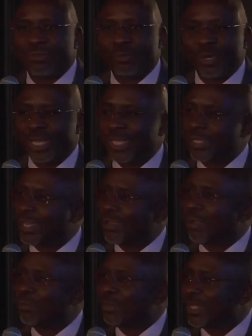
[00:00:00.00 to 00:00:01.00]
willing
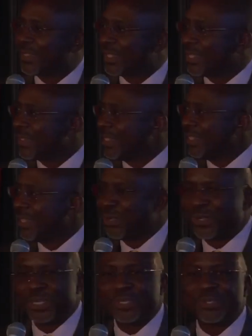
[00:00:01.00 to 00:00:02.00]
accomplices in the
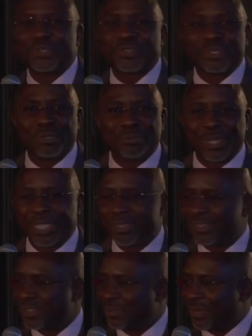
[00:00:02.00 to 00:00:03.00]
oil industry pay
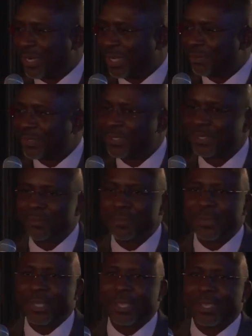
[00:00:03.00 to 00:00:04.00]
these bribes.
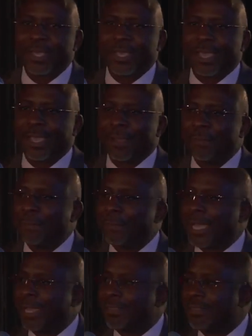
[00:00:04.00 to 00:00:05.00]

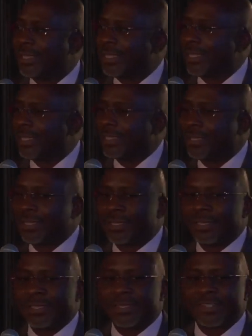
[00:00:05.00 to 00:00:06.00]
And they
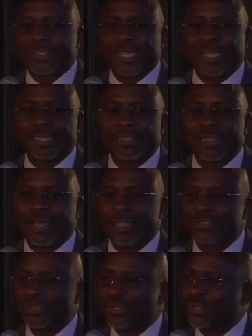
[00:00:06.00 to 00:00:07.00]
said
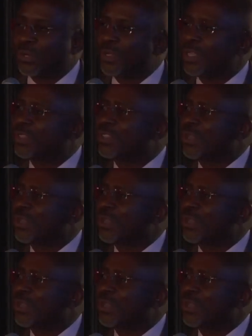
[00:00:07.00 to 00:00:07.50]
that, you know, this